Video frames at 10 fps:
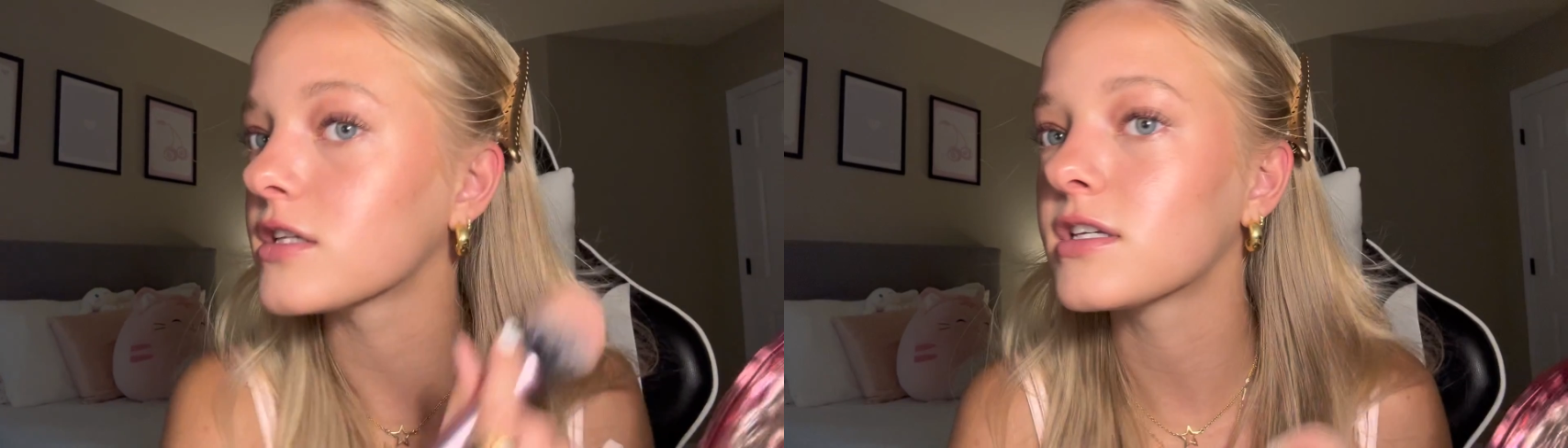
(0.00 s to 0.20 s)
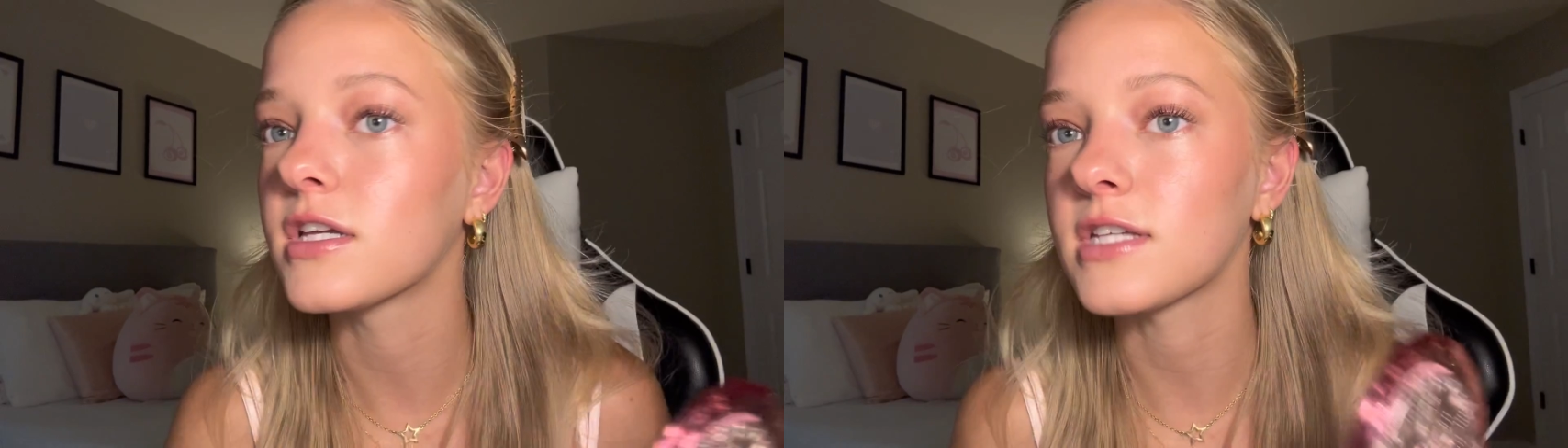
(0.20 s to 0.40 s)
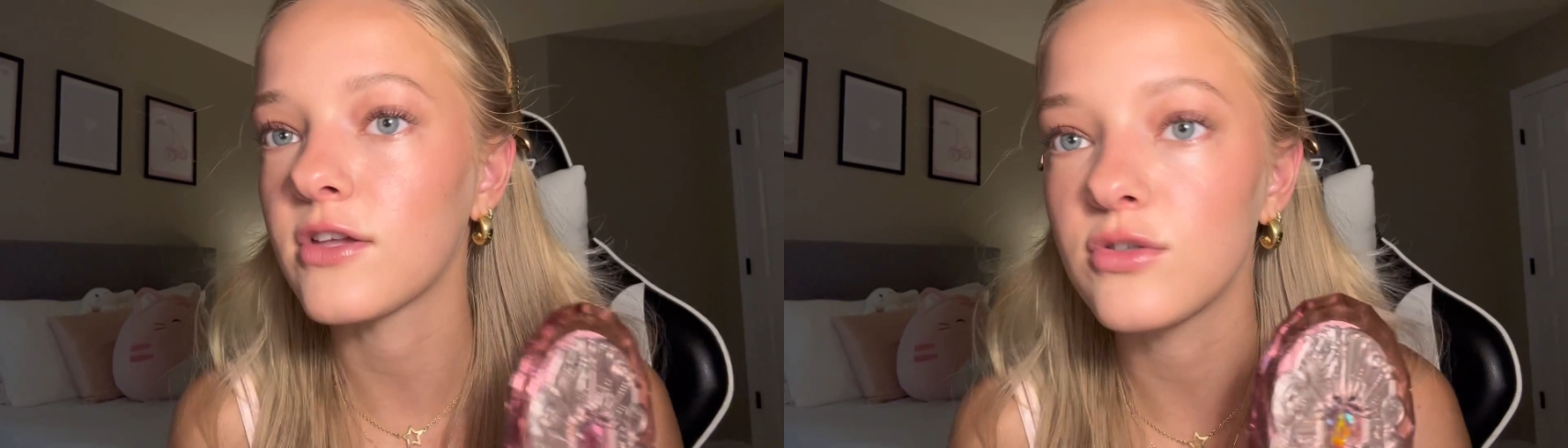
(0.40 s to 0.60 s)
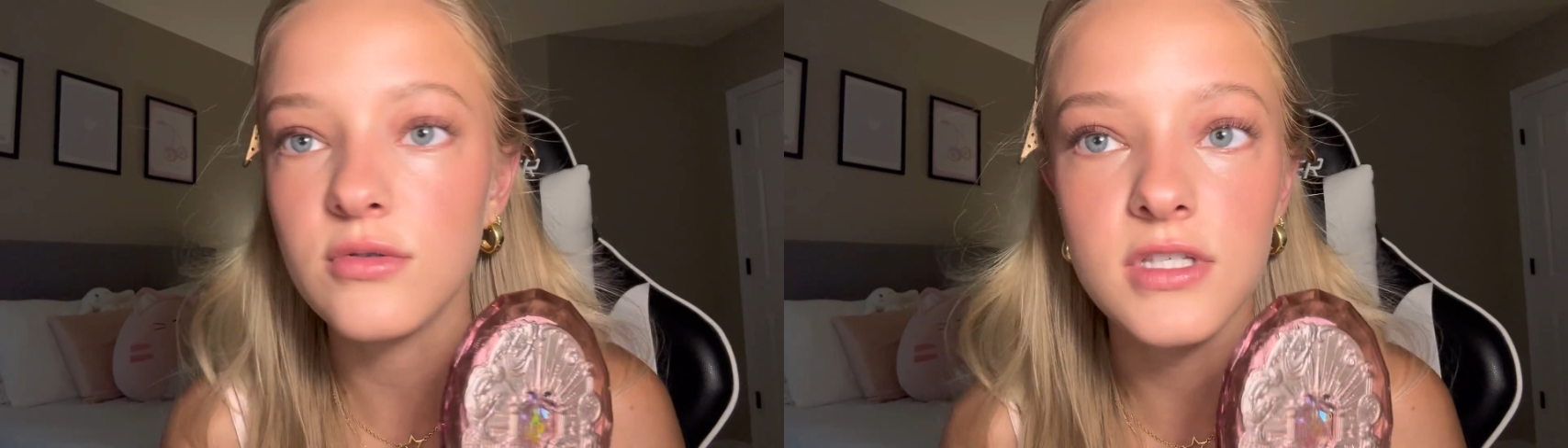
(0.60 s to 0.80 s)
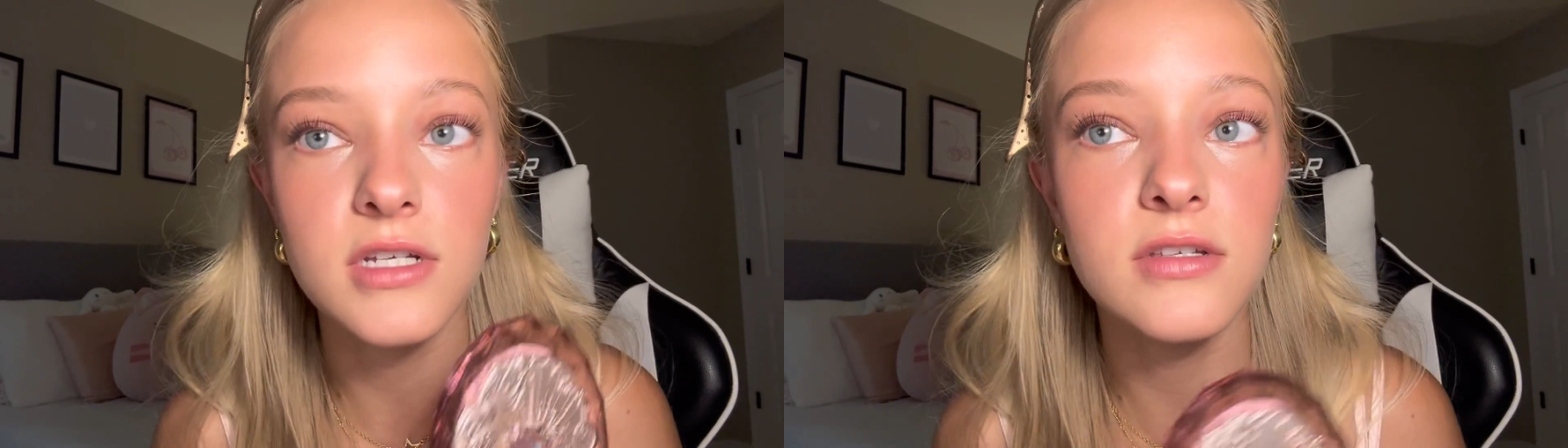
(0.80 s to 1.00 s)
because as you
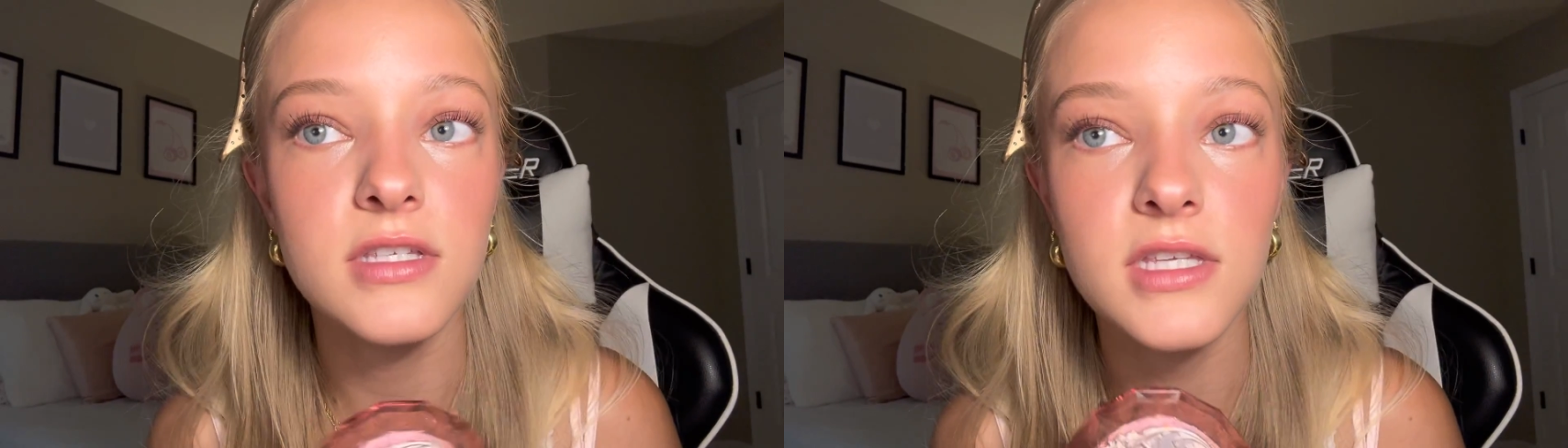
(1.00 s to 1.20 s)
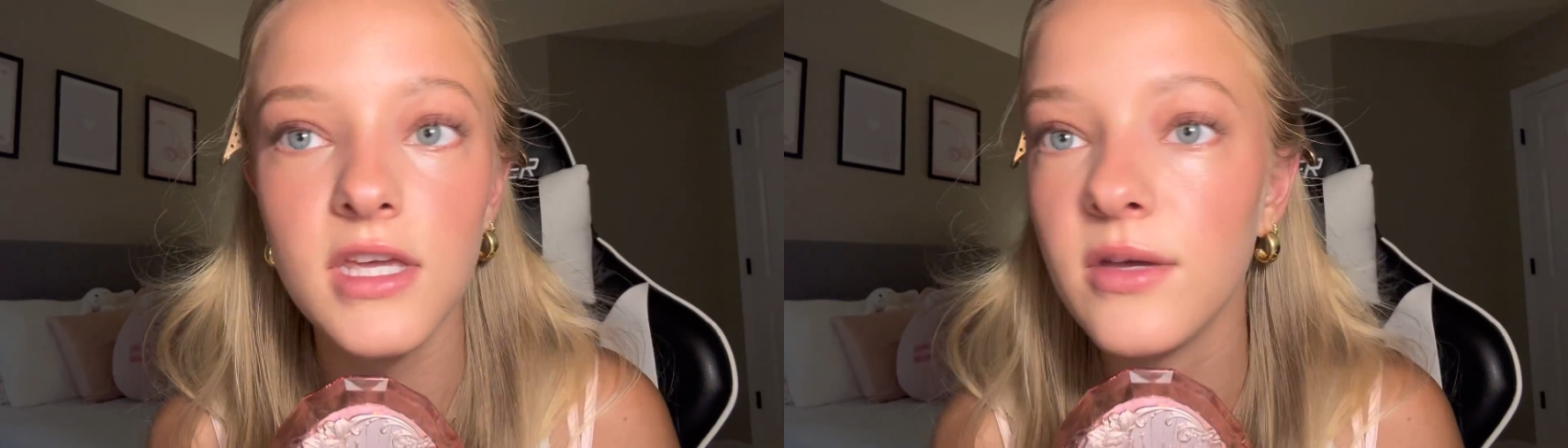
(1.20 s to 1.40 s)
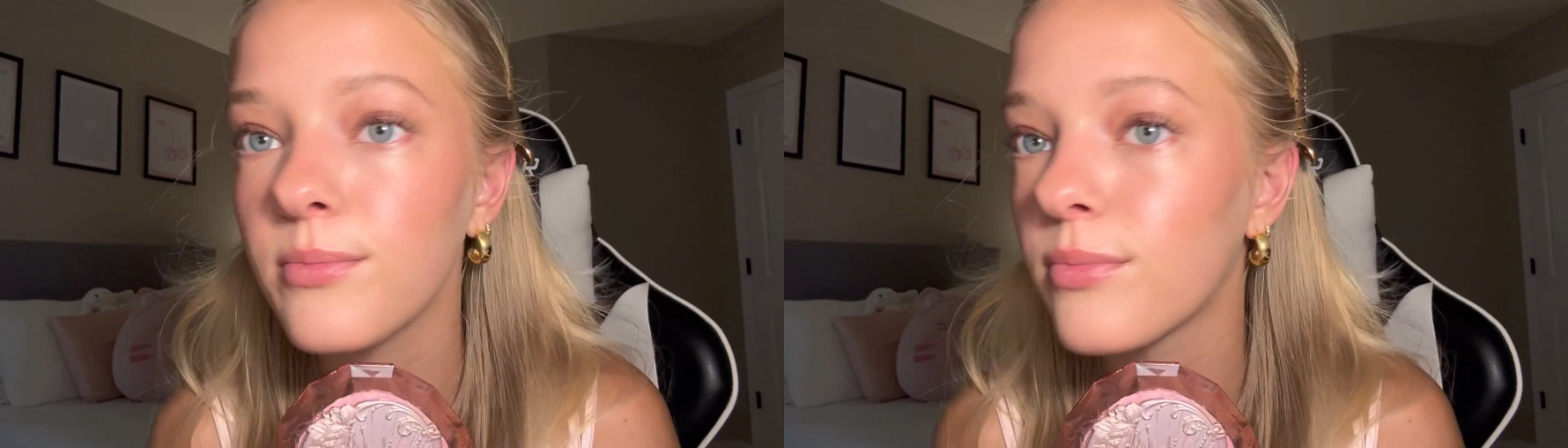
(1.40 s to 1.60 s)
still see,